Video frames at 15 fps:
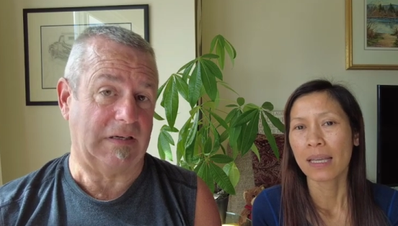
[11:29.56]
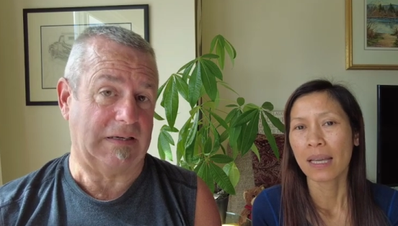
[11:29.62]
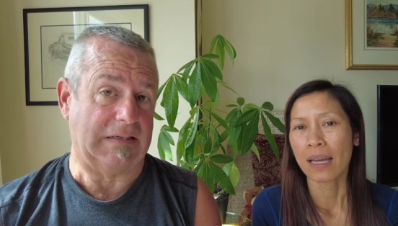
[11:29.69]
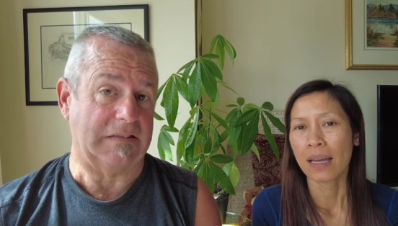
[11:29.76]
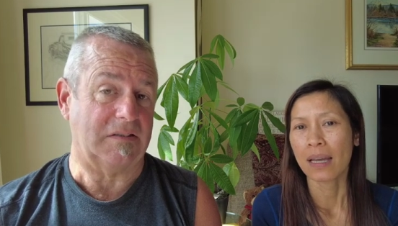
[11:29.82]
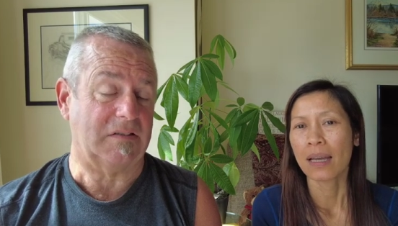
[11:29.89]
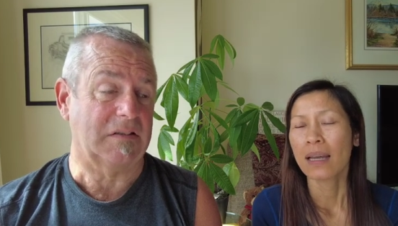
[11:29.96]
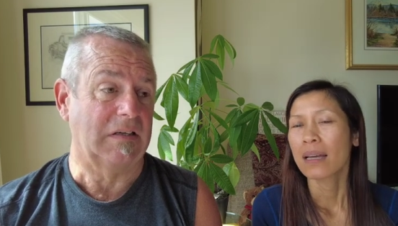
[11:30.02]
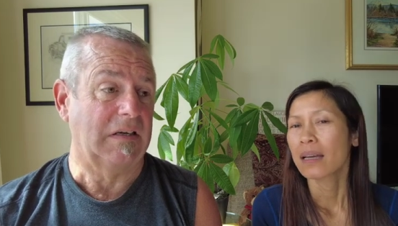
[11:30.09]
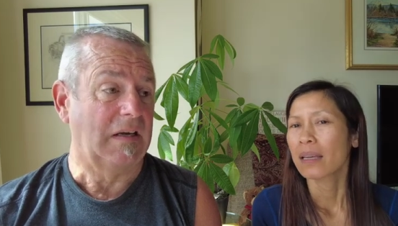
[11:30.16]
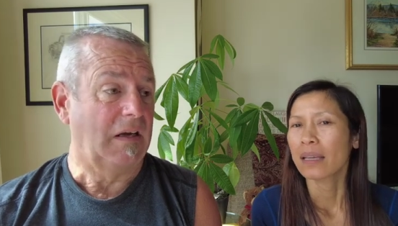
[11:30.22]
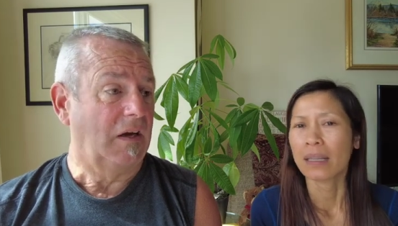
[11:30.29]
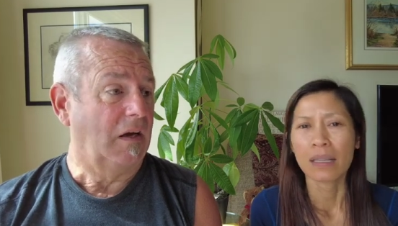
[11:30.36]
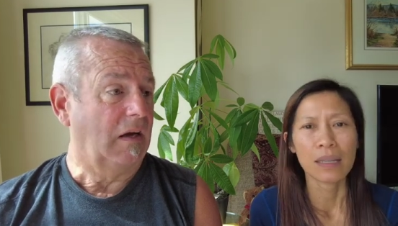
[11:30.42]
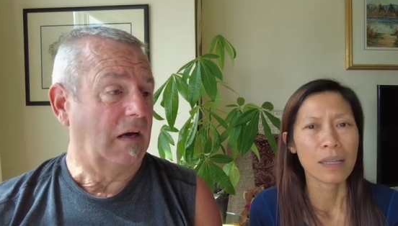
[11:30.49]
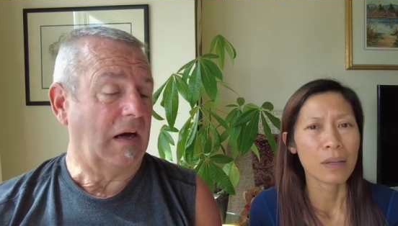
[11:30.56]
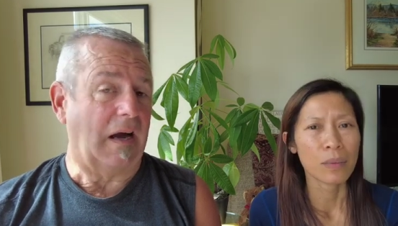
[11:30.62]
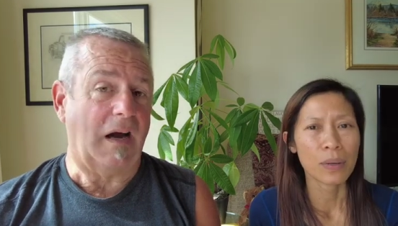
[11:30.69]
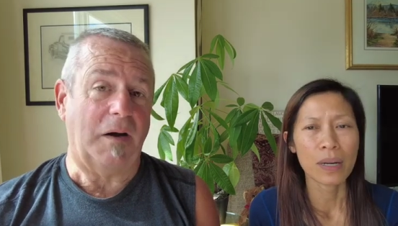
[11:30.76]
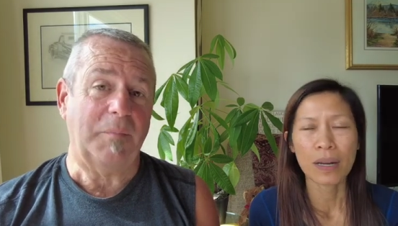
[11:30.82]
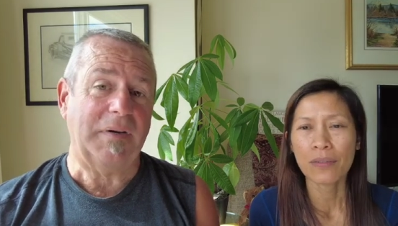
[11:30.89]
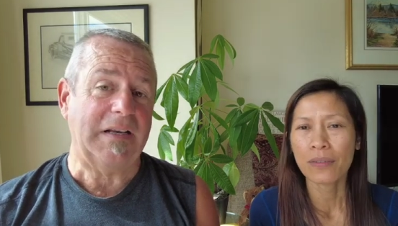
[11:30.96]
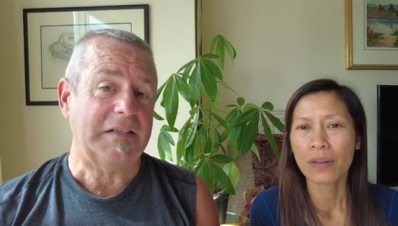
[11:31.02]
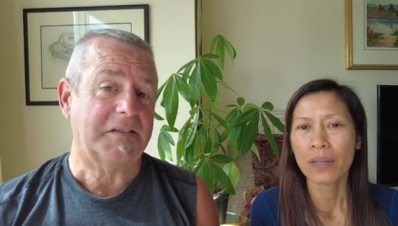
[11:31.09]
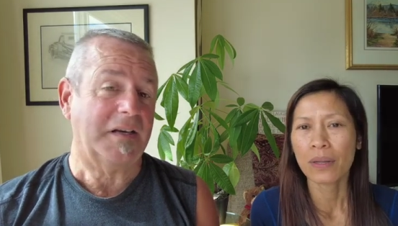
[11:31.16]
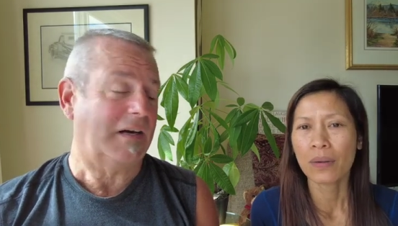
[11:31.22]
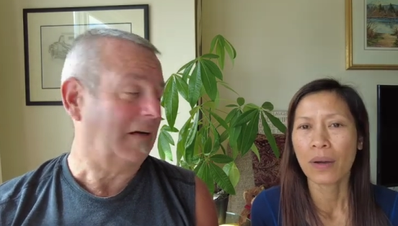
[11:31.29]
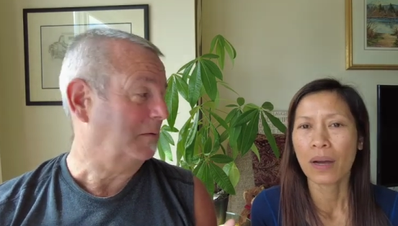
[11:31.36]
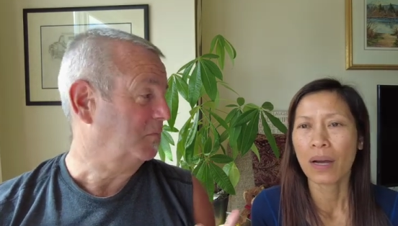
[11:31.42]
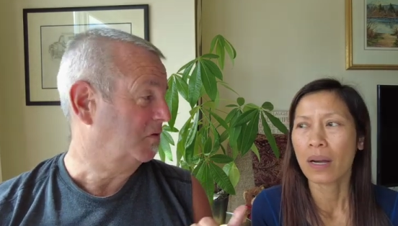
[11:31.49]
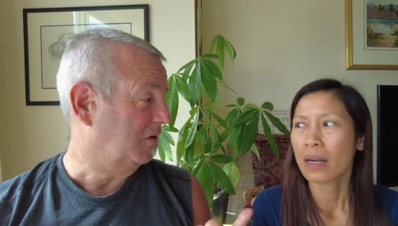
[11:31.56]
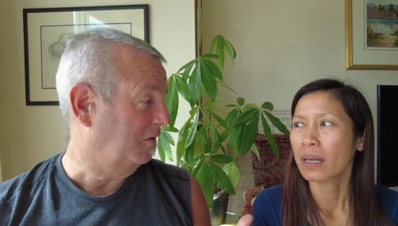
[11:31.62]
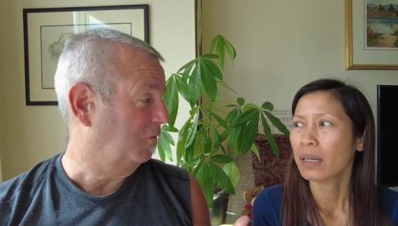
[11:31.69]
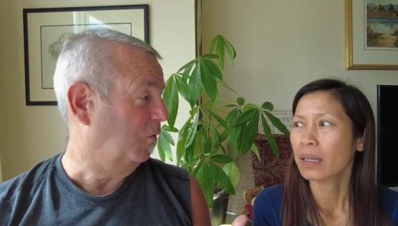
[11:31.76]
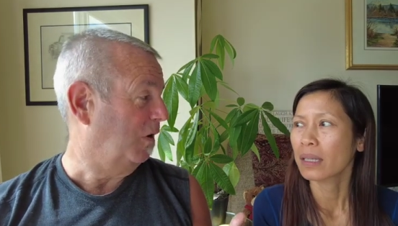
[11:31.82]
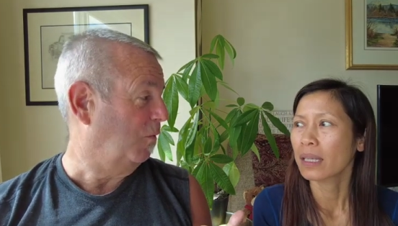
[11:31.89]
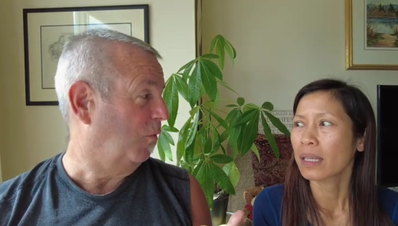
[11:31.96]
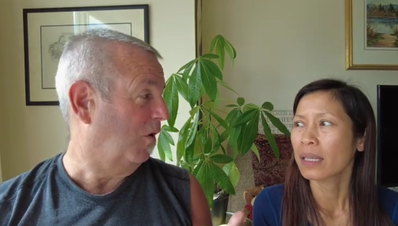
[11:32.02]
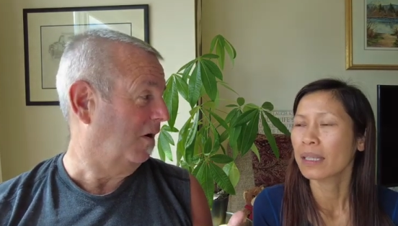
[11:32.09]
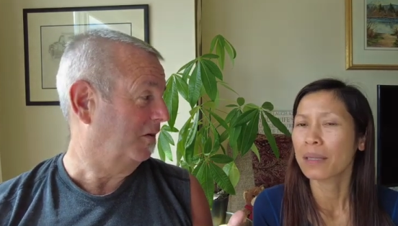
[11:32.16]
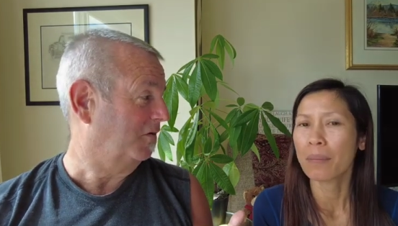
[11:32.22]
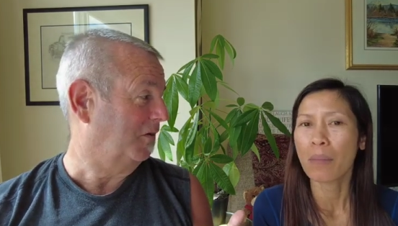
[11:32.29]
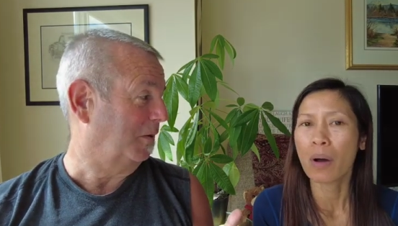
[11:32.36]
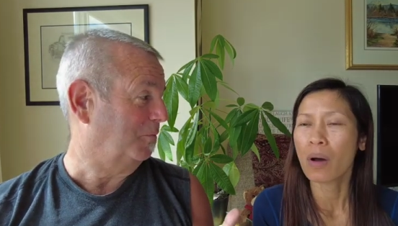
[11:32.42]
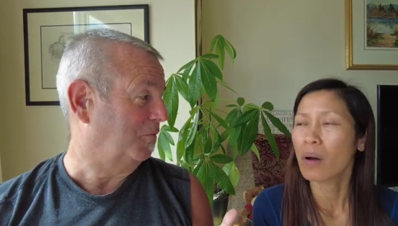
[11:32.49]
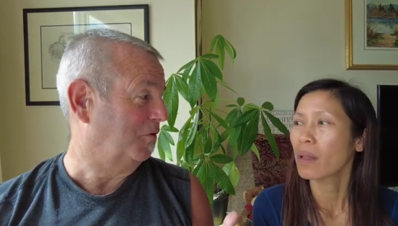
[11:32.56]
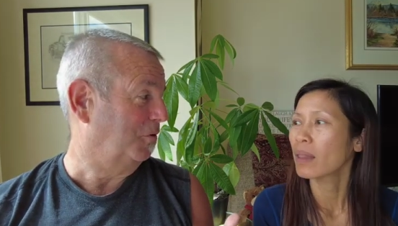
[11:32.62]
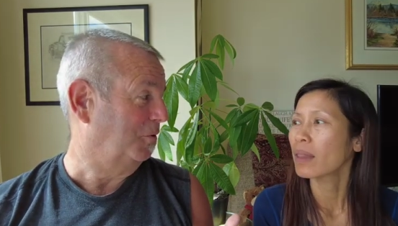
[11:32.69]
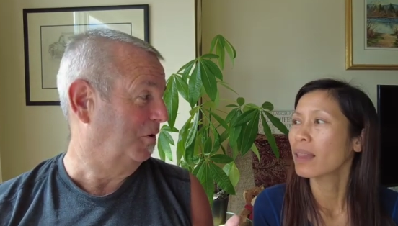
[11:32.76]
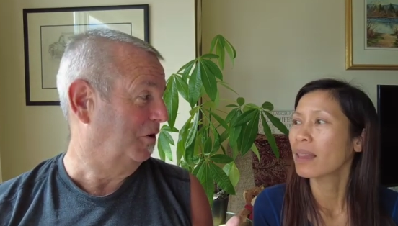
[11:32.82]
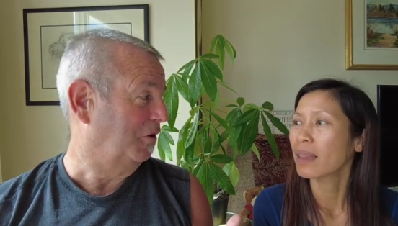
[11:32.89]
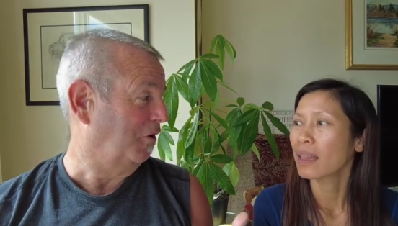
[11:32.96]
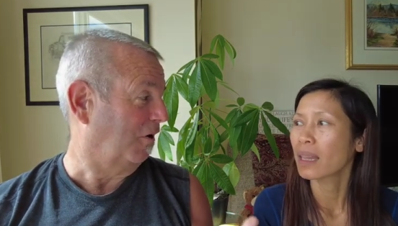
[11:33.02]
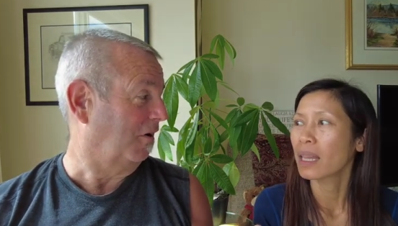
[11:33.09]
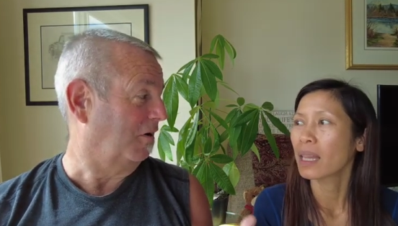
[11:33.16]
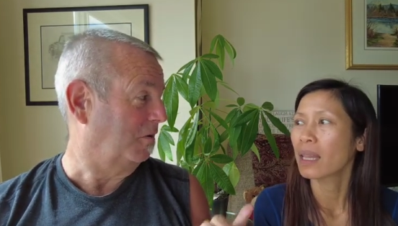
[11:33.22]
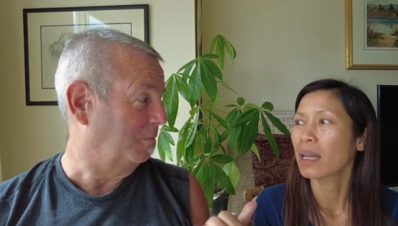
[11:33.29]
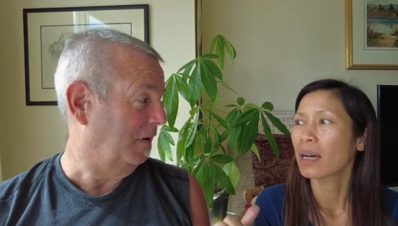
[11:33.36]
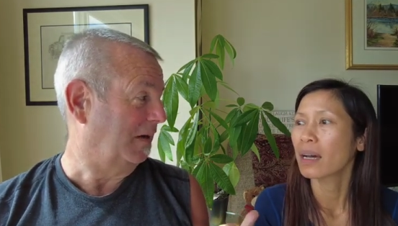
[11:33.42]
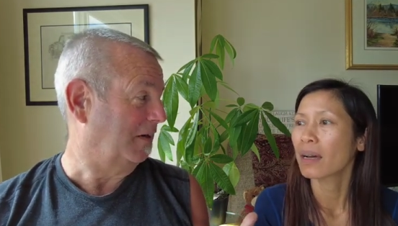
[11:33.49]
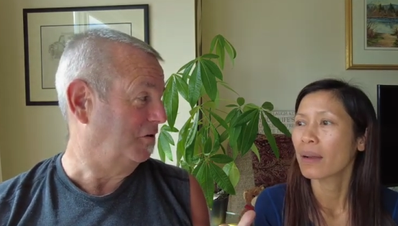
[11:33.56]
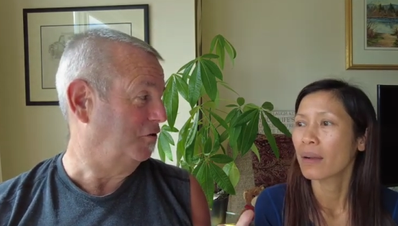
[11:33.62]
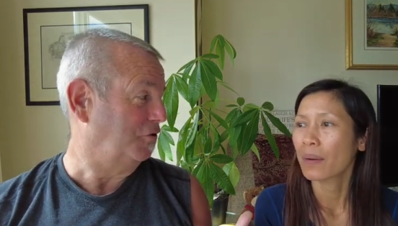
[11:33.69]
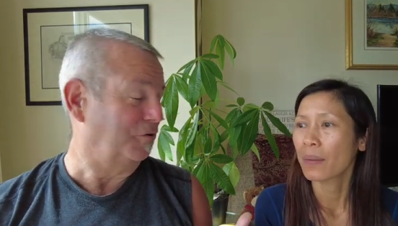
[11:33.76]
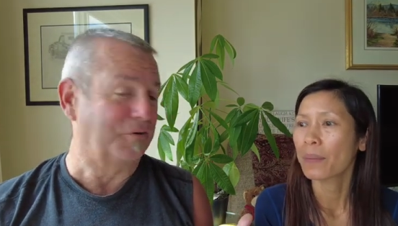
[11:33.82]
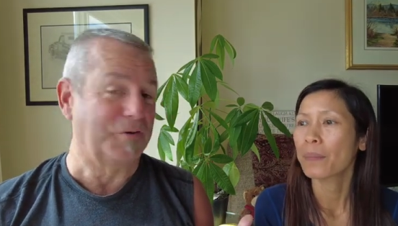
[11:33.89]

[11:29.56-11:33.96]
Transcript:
Speaker 1: guys. Yeah. How many times have we walked up to a guard because you